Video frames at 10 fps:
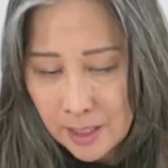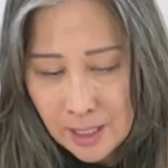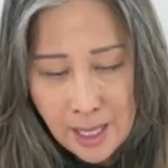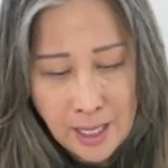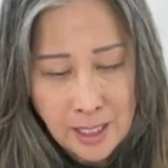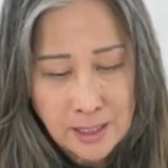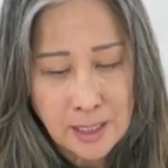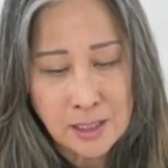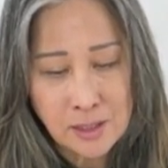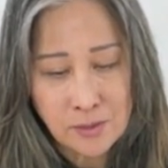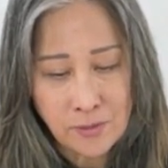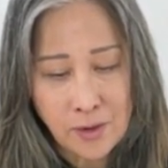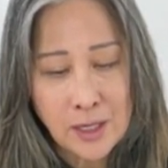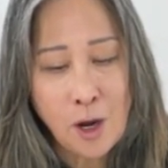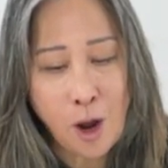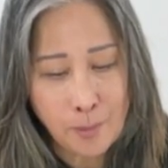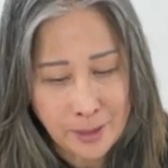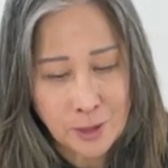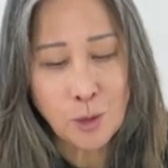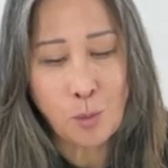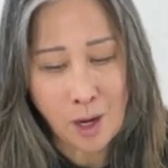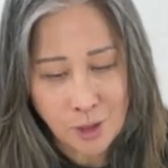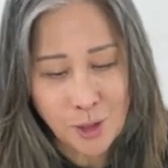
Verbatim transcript: and it's very calming to watch